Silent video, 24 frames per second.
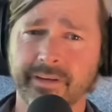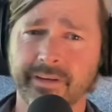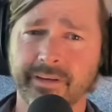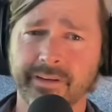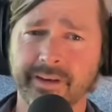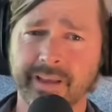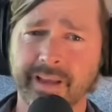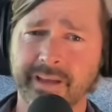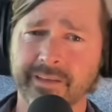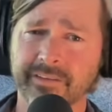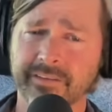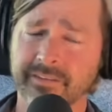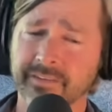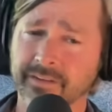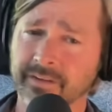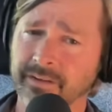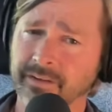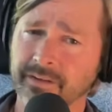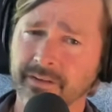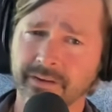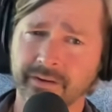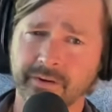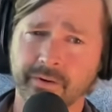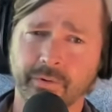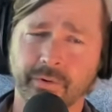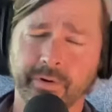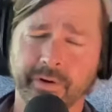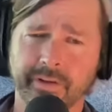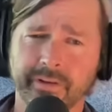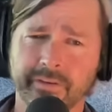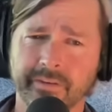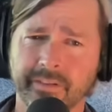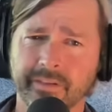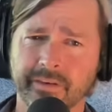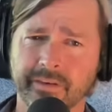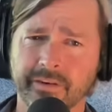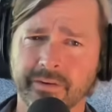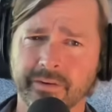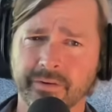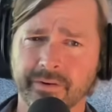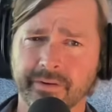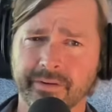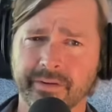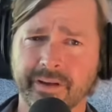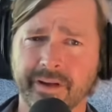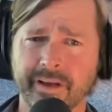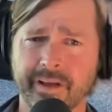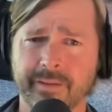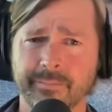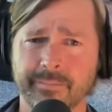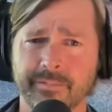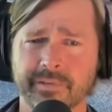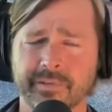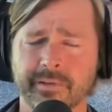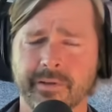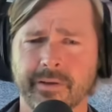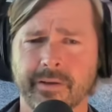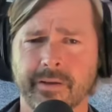next, according to the New York Times.